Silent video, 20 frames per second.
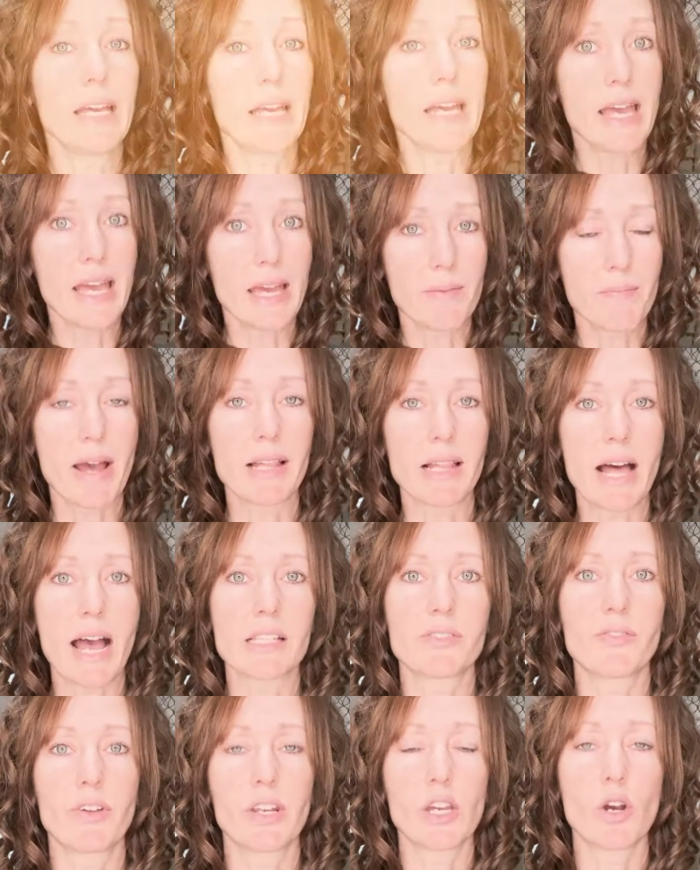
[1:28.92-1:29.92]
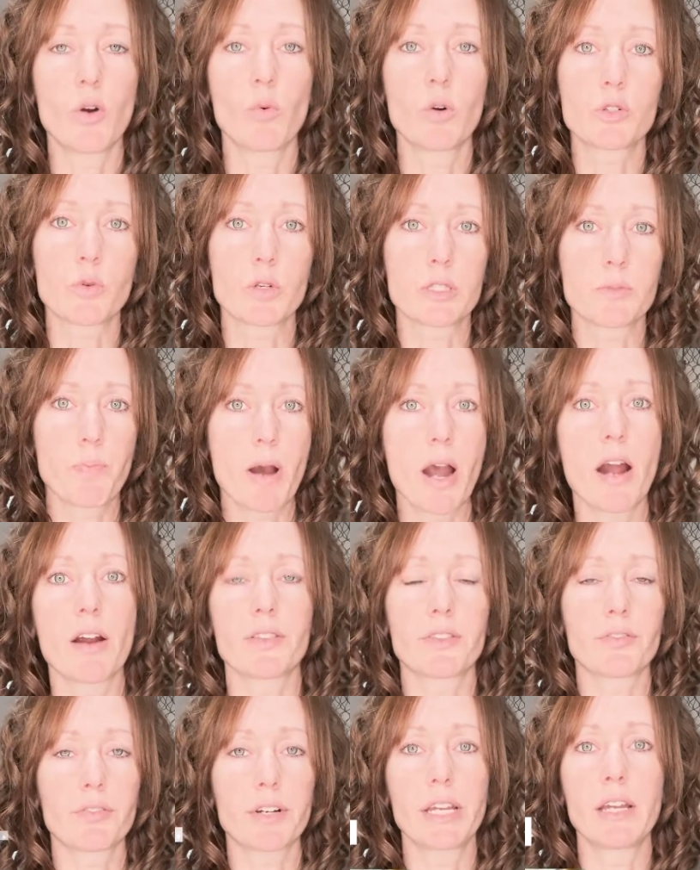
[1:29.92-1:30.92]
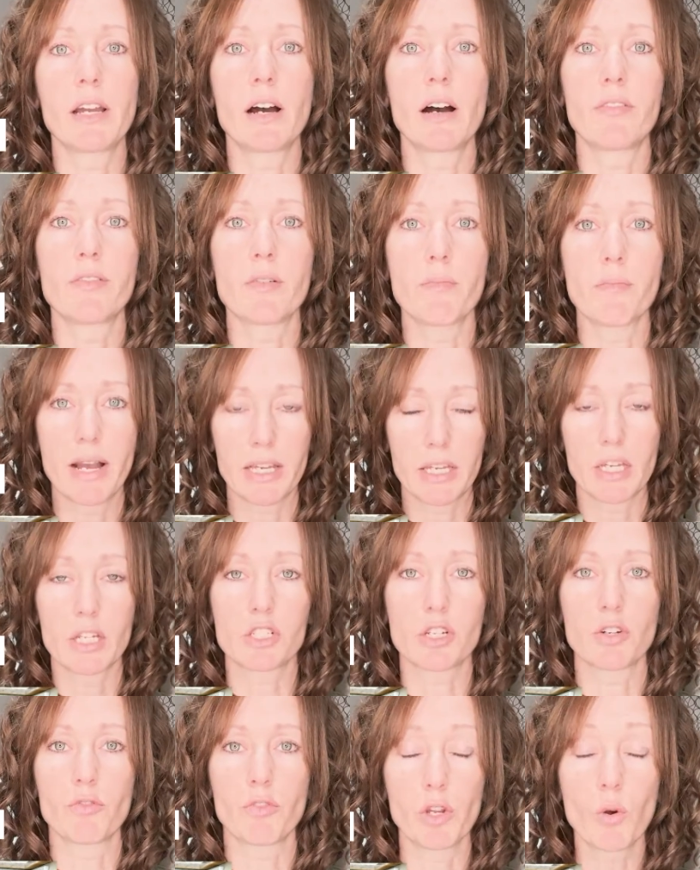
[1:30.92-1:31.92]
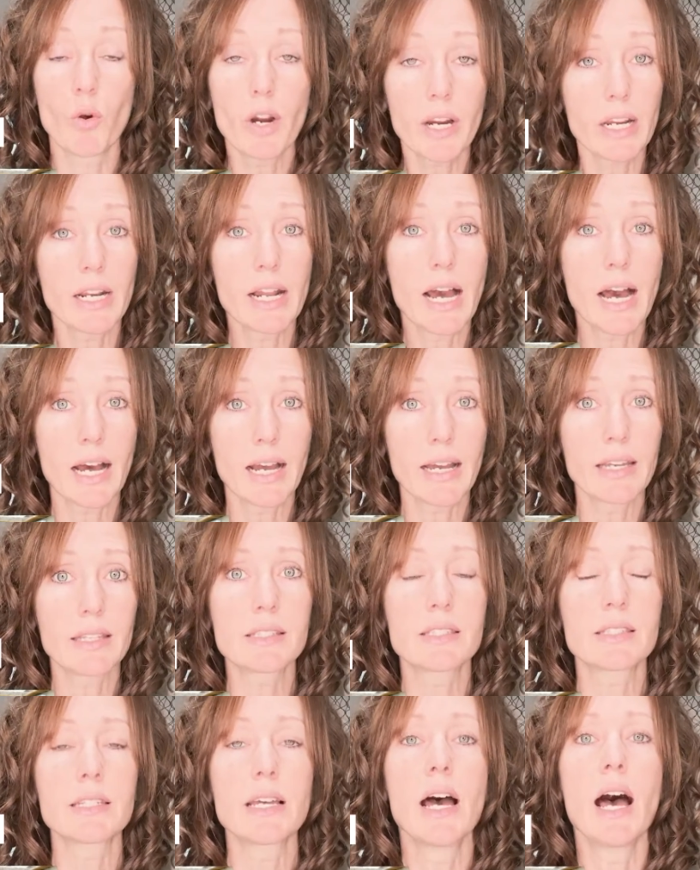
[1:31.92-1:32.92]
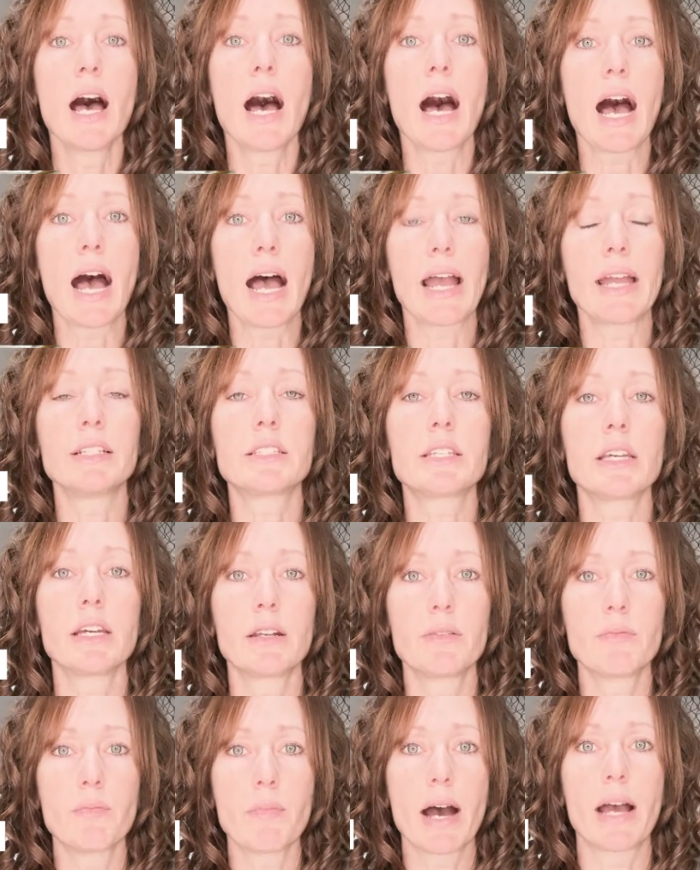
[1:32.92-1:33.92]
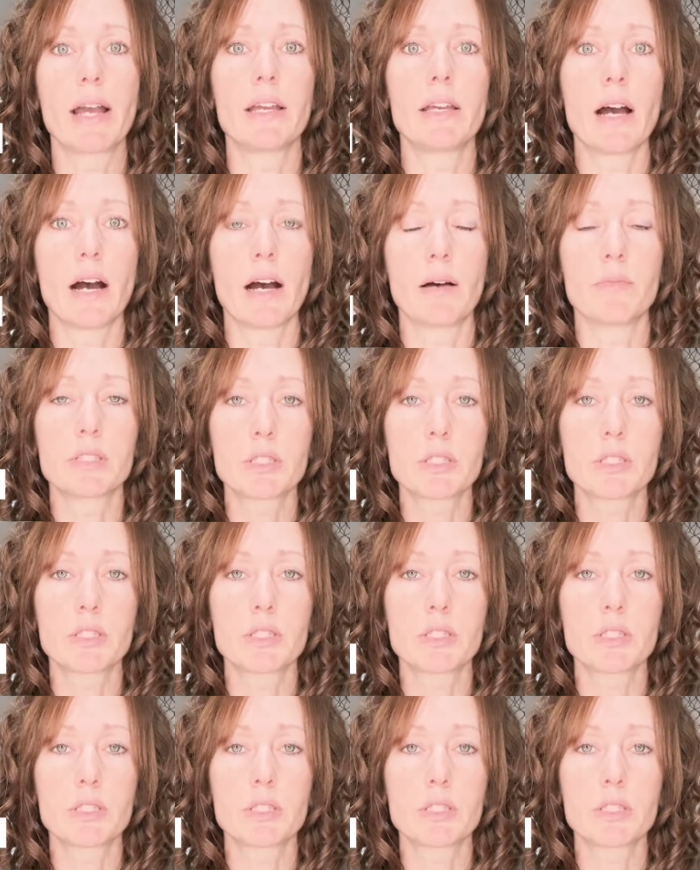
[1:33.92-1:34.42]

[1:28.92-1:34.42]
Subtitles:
In my last video, which was part 3 of my kitchen reorganized, I did my